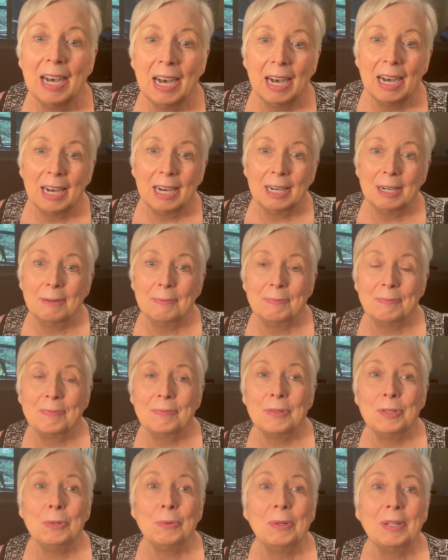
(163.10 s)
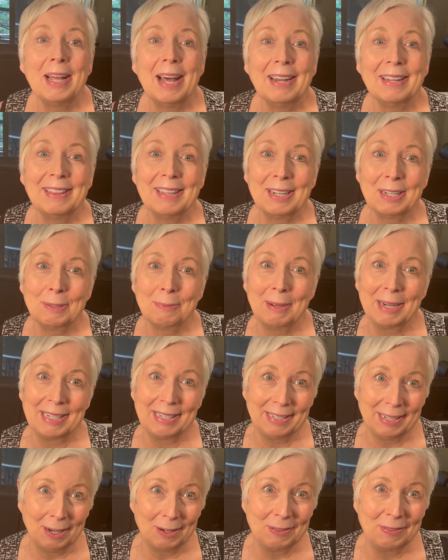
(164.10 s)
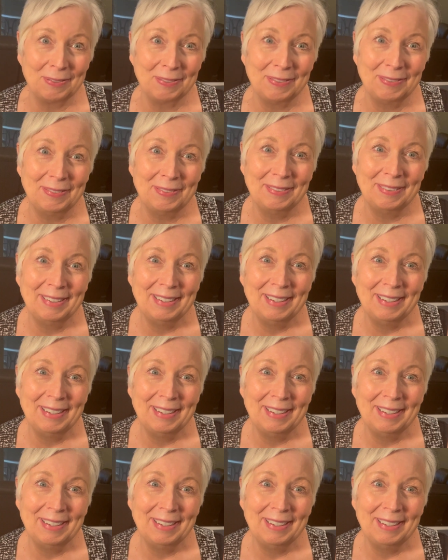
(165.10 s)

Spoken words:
do a lot of things myself.